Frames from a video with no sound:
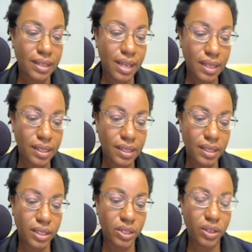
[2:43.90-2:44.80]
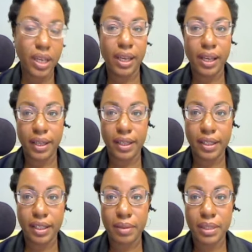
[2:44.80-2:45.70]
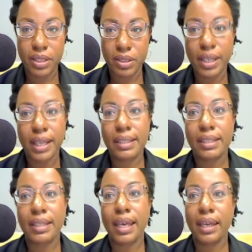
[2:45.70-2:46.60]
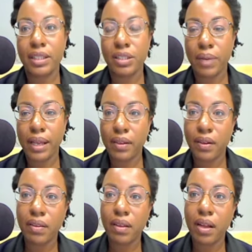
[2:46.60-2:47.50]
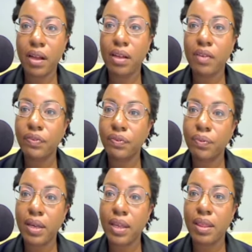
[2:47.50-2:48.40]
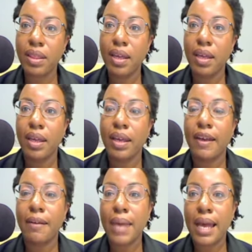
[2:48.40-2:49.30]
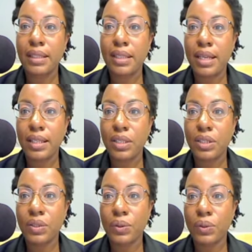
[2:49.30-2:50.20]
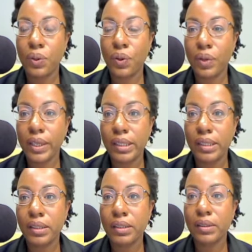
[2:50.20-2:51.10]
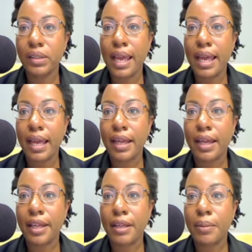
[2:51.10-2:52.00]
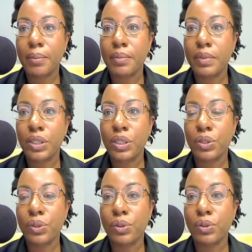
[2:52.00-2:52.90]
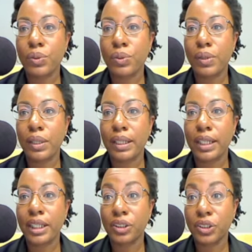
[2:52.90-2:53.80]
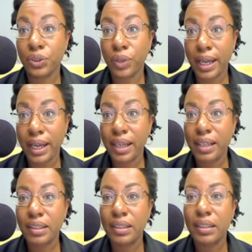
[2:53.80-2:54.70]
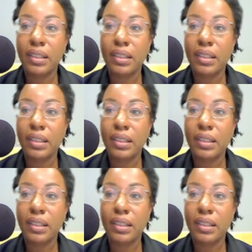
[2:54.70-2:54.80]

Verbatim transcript: Texas is unique. Uh, it's a unique state. It's right there on the Gulf with um, access to oil, um, to uh, trade